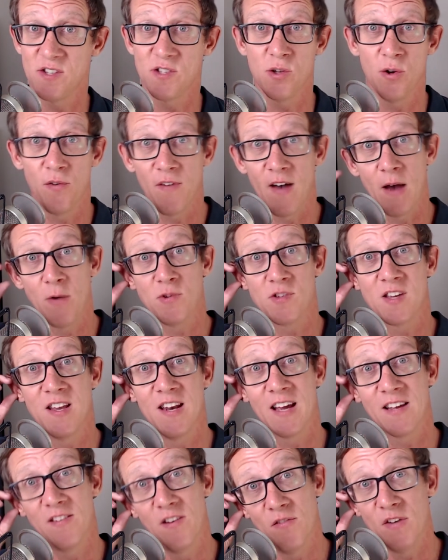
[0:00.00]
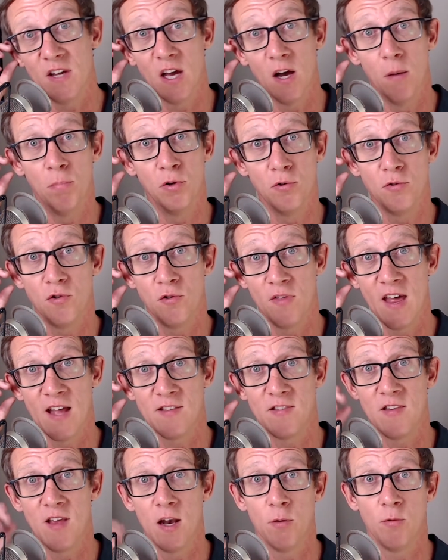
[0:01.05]
So if I was connected via a Bluetooth
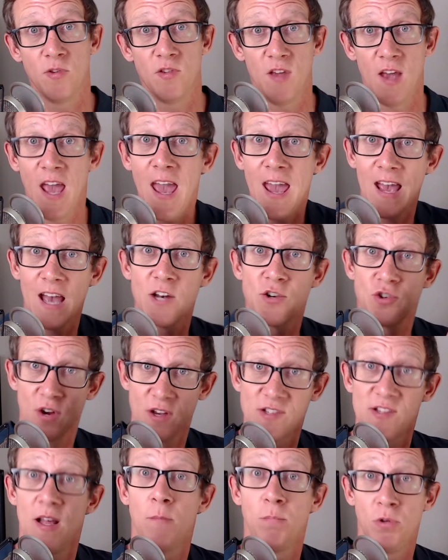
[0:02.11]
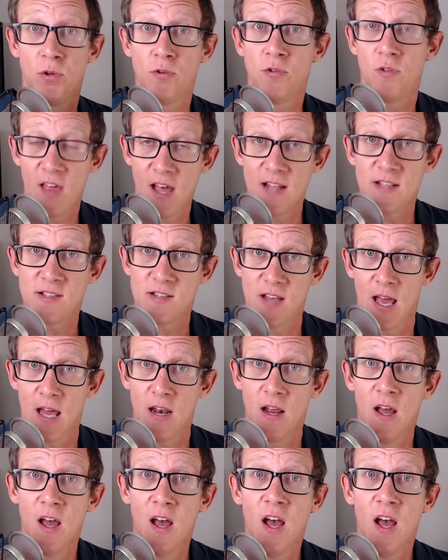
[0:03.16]
headset, it would say, hey, I trust that Bluetooth headset.